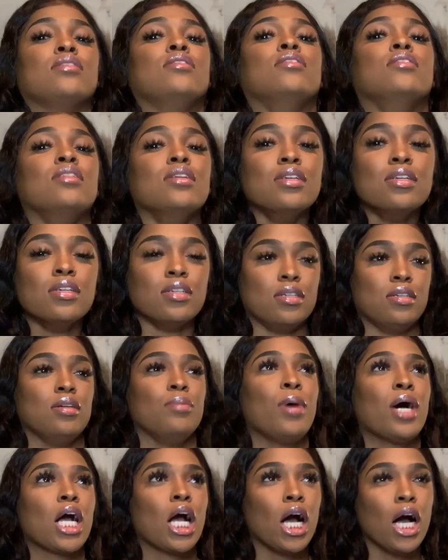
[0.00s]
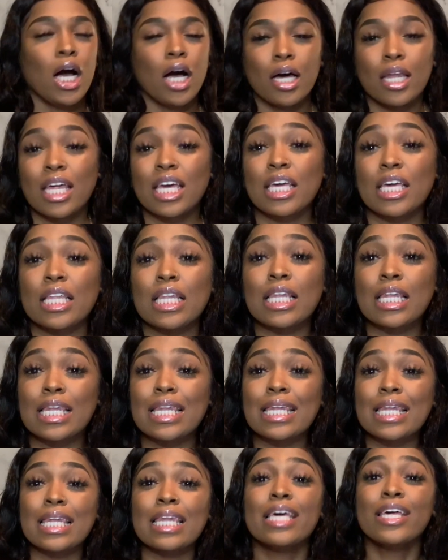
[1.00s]
oh my god, like it
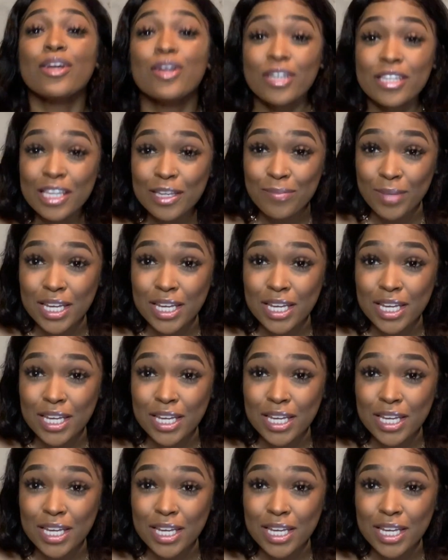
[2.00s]
literally